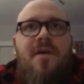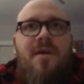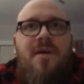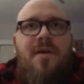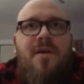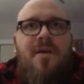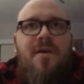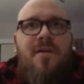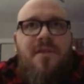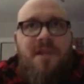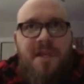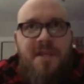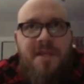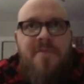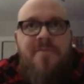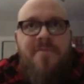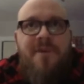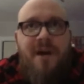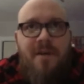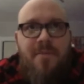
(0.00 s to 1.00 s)
the
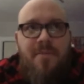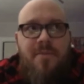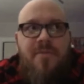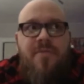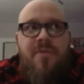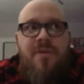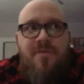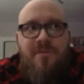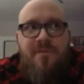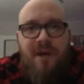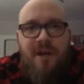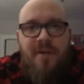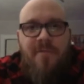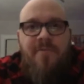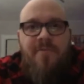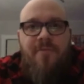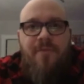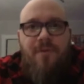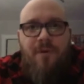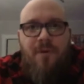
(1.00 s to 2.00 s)
Volume 3 and Volume
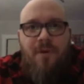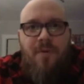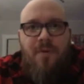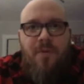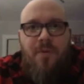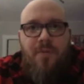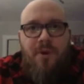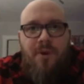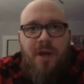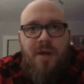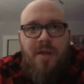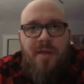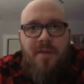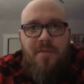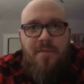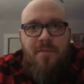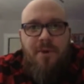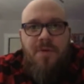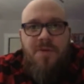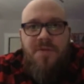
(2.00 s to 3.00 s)
4 were probably the
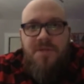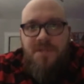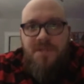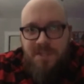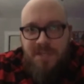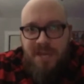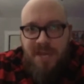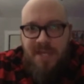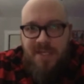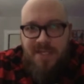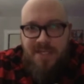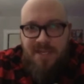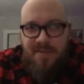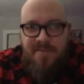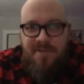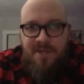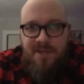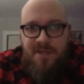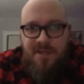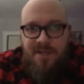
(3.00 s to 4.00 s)
most intense I've done.